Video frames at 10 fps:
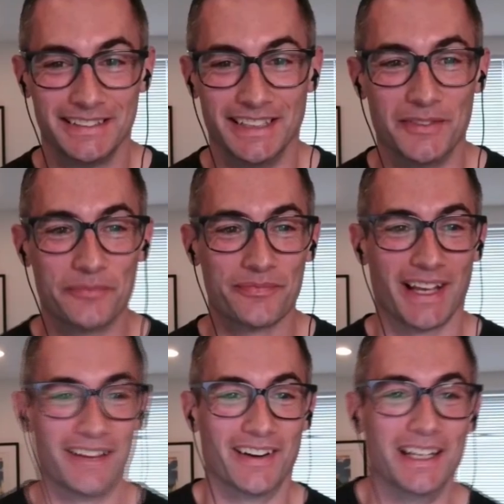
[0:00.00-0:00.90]
Yeah.
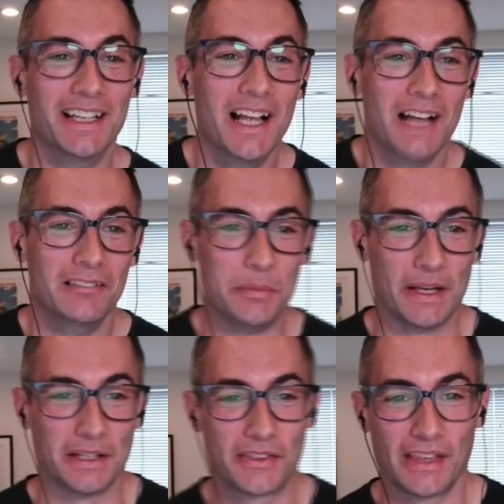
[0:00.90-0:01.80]
All right.
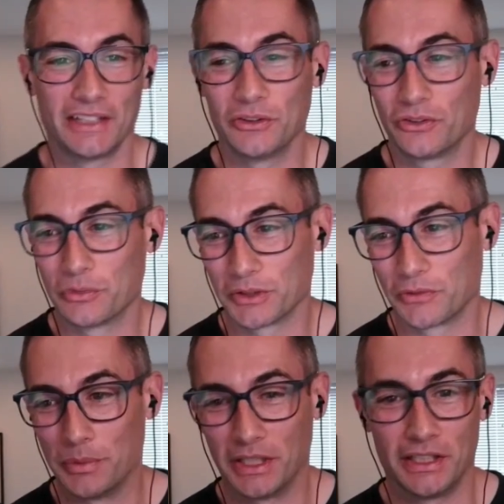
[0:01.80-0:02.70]
Linpeng, thank you so much
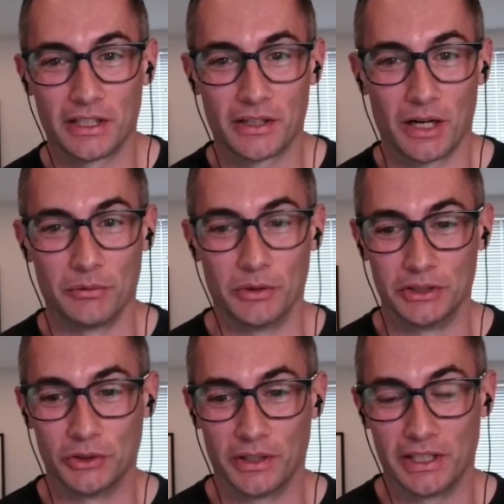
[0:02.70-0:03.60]
for being here. I really
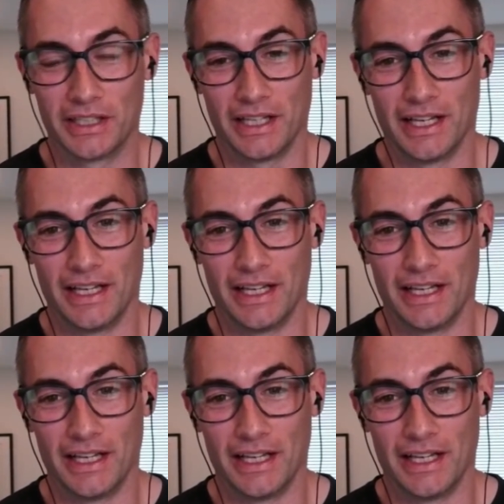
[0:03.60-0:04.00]
enjoyed it.